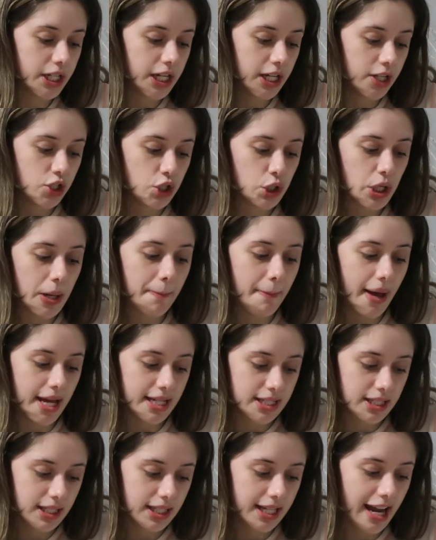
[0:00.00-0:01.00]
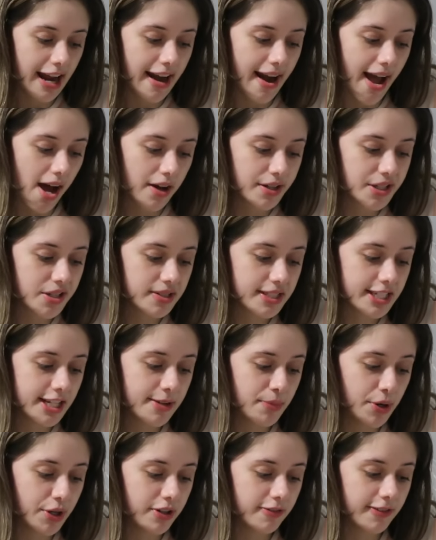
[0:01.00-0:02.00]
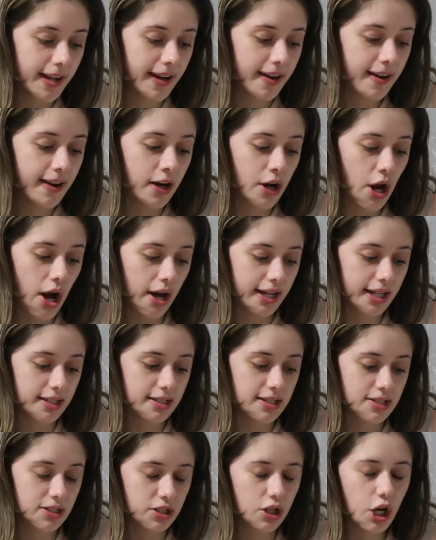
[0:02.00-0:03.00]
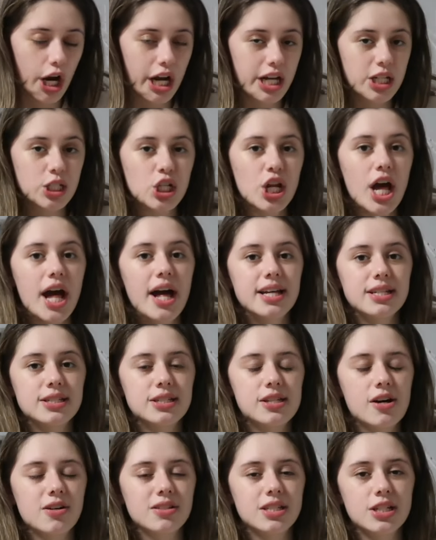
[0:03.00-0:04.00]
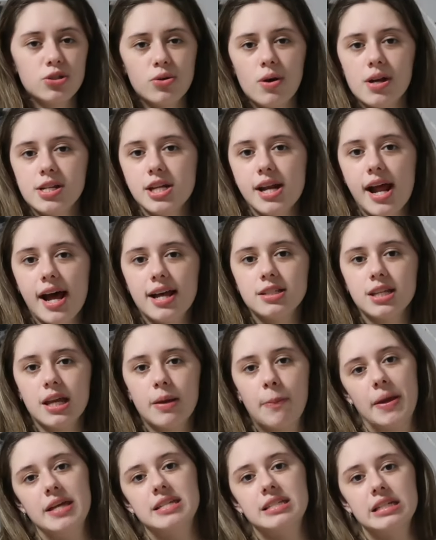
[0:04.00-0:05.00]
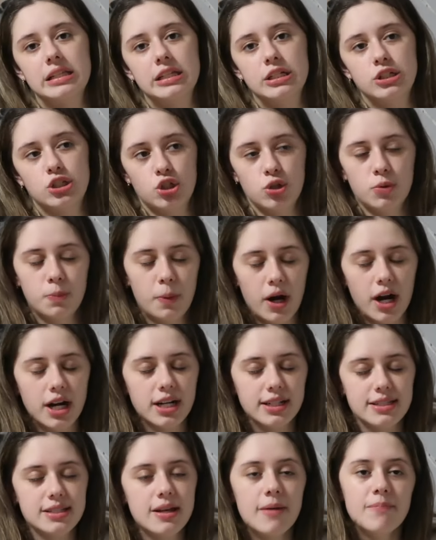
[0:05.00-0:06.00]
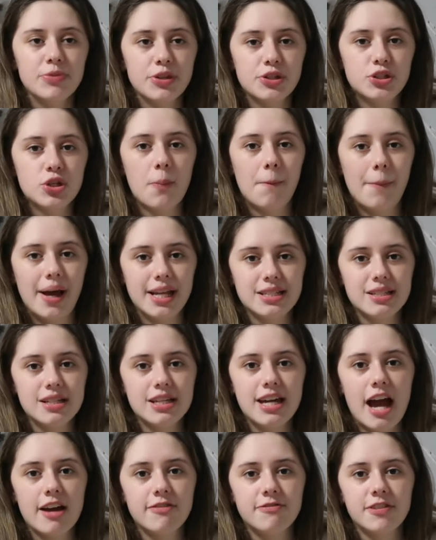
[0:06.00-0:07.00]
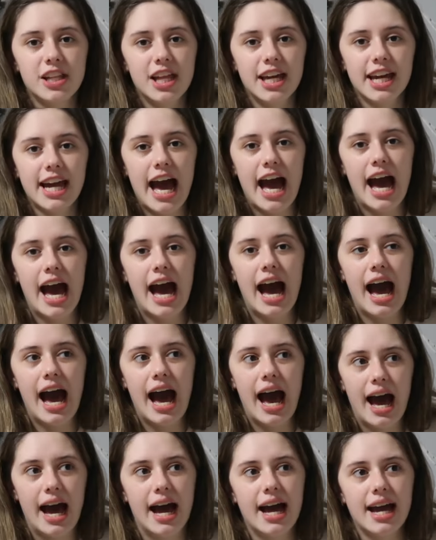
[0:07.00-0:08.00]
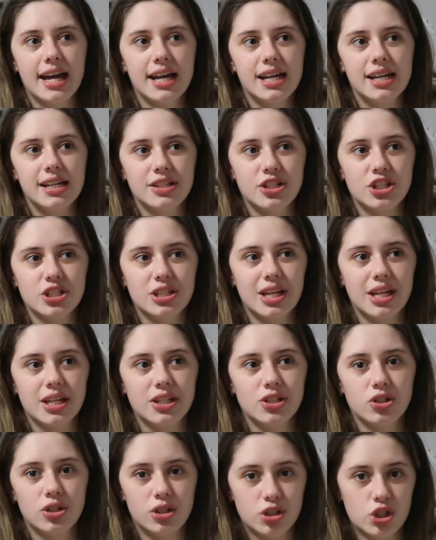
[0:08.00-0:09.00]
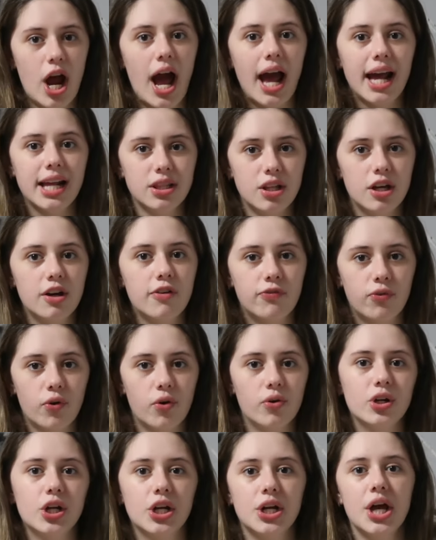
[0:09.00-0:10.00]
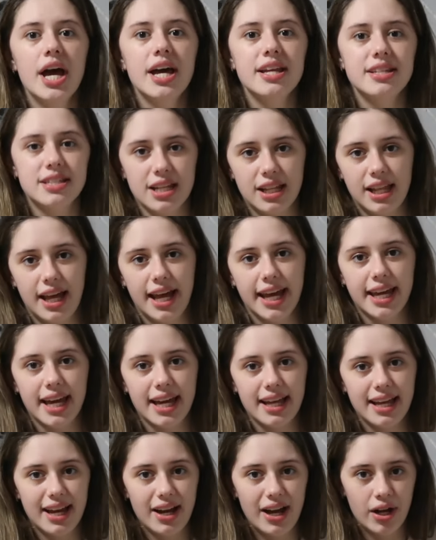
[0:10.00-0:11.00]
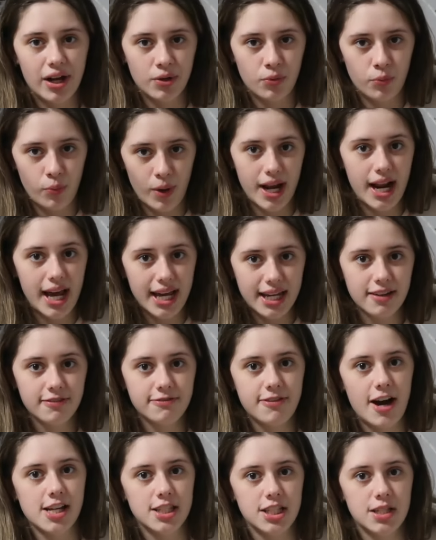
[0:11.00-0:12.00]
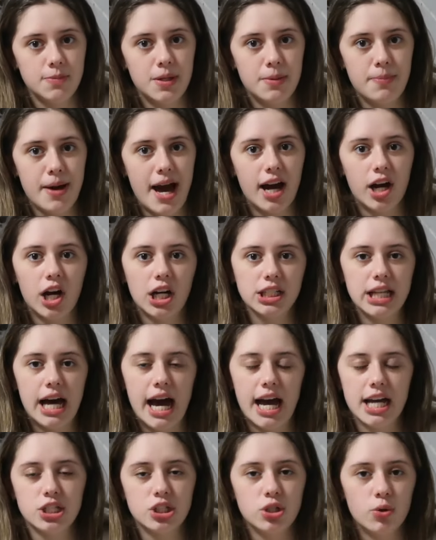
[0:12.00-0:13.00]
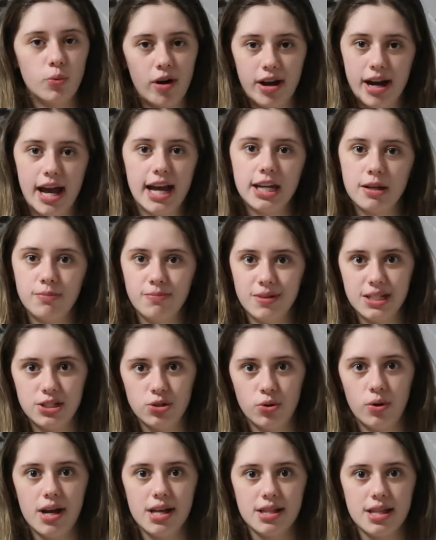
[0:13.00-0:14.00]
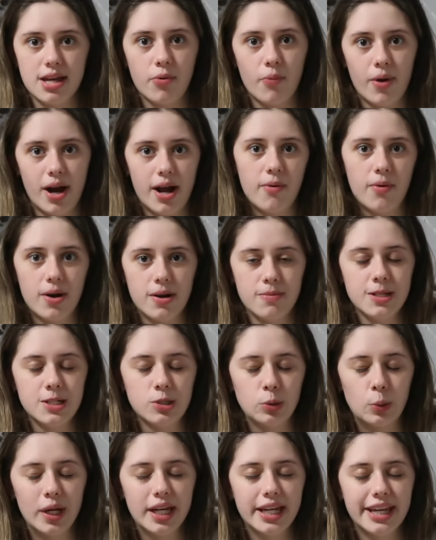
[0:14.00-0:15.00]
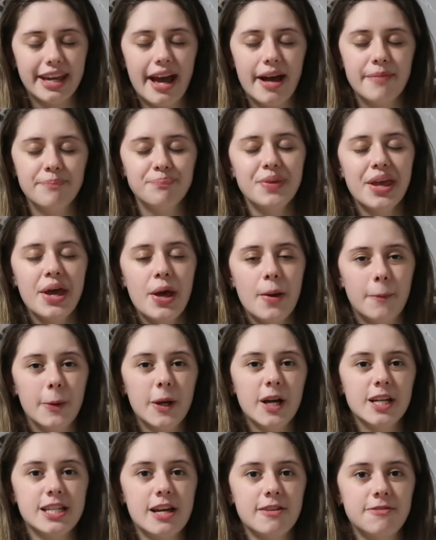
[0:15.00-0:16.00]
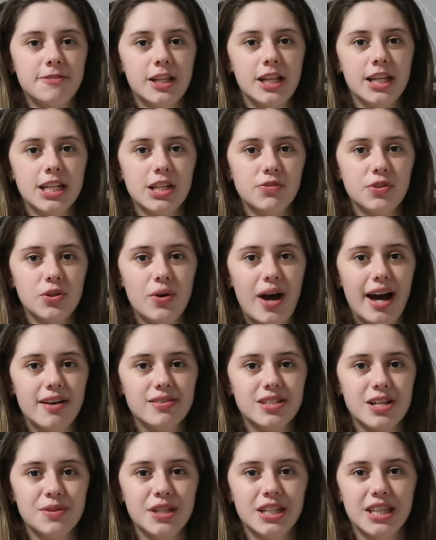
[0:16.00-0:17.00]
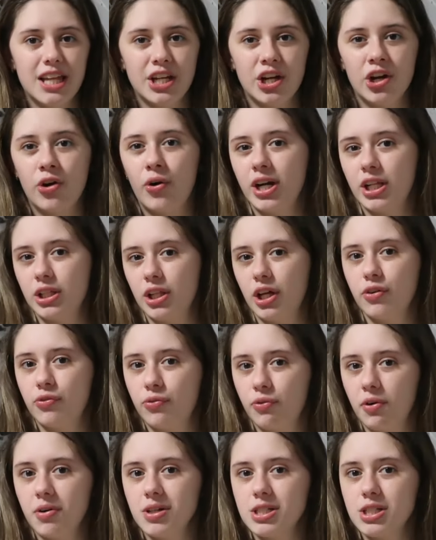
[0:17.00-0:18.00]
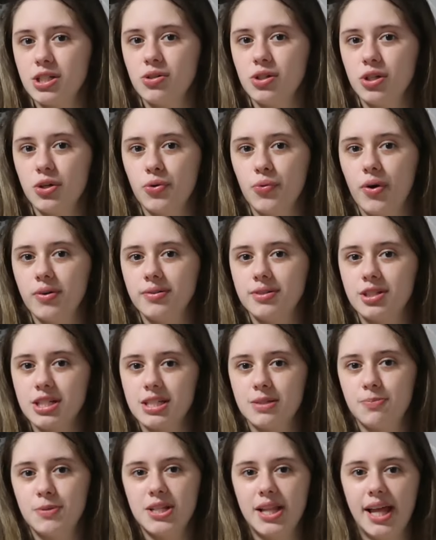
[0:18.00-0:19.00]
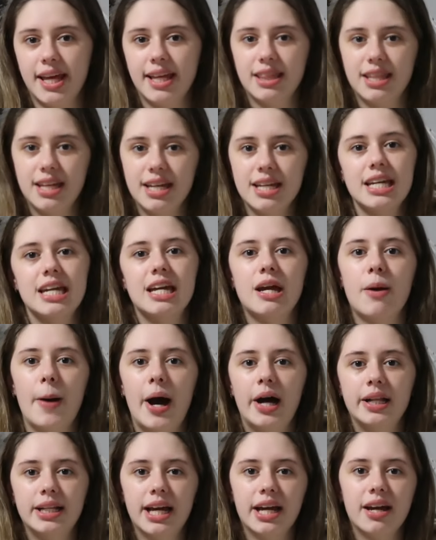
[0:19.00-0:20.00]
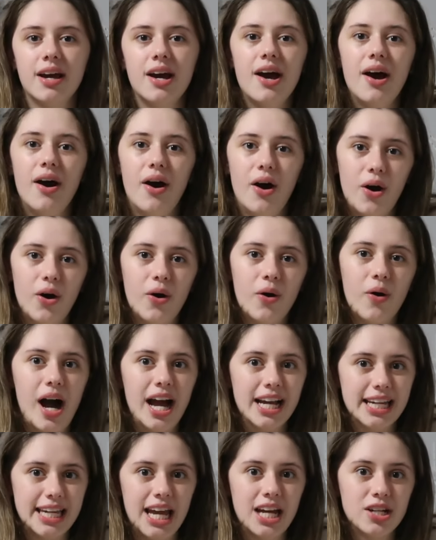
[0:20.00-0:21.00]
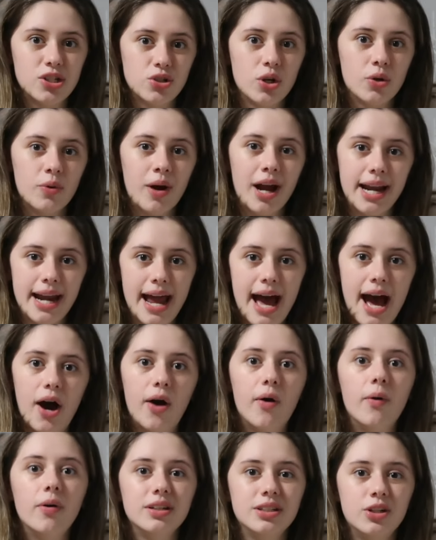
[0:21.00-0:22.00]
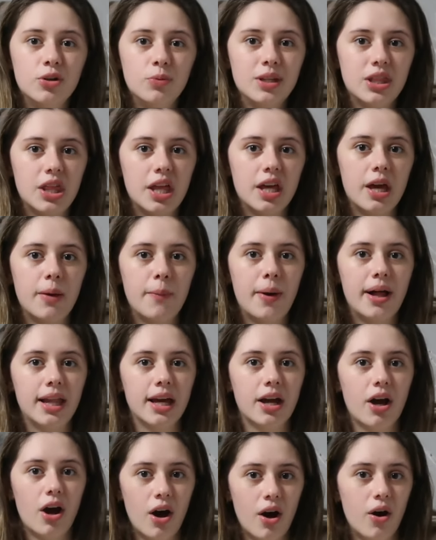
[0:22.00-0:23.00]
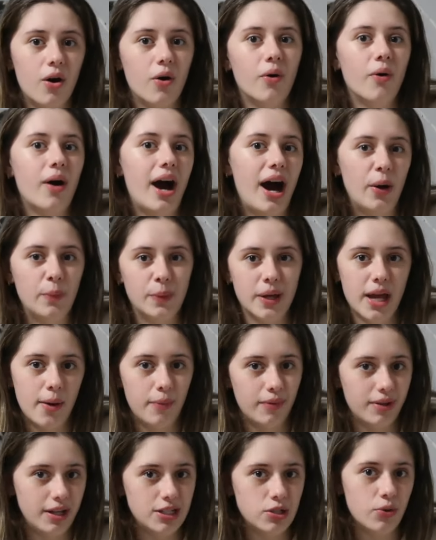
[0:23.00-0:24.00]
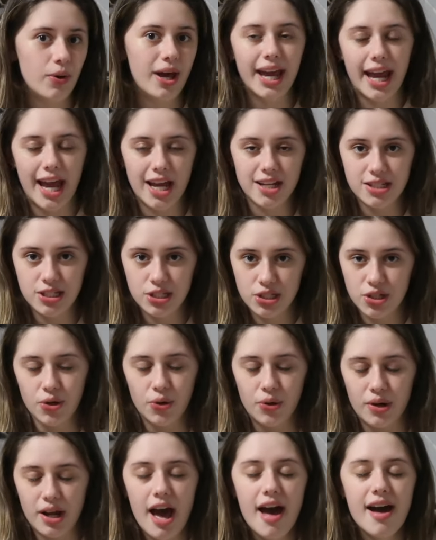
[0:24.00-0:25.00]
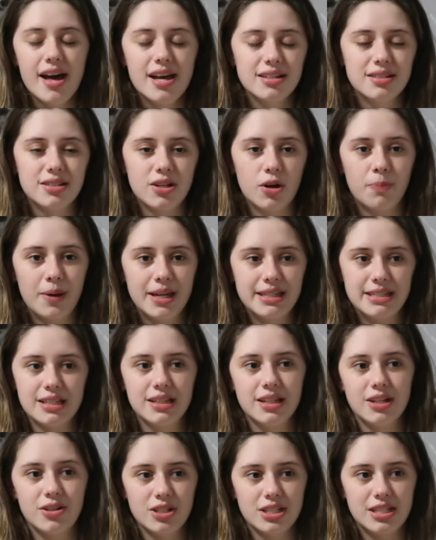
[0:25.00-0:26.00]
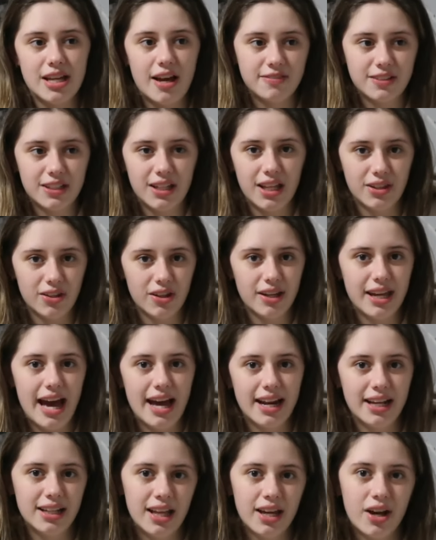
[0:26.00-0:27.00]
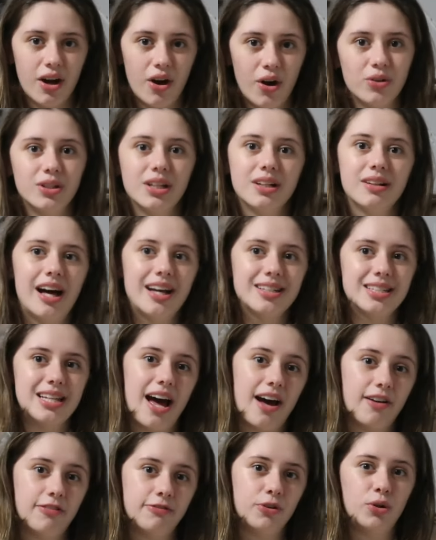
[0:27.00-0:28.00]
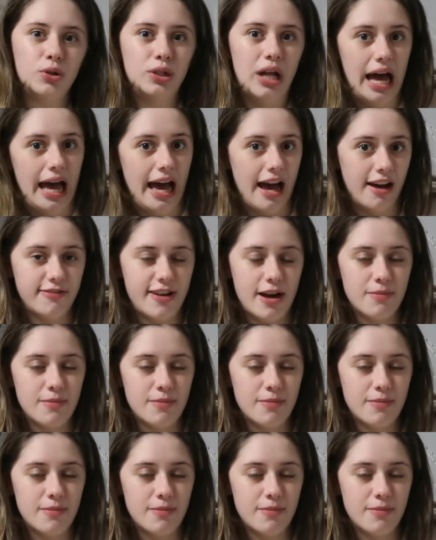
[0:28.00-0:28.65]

an injury mentally and how do you stay motivated and not get discouraged? So this question has like basically two parts. So mentally I feel like I just like try and look forward to like when I can finally be back on the ice or when I can be doing like what I want to be doing again. Because I feel like if you have something that you're going to look forward to, you won't just be like thinking about like, oh, I can't do it right now. You'll be thinking about like, oh, I'll be able to do it again soon. So basically you just have to like look at it like, oh, the glass half full, not half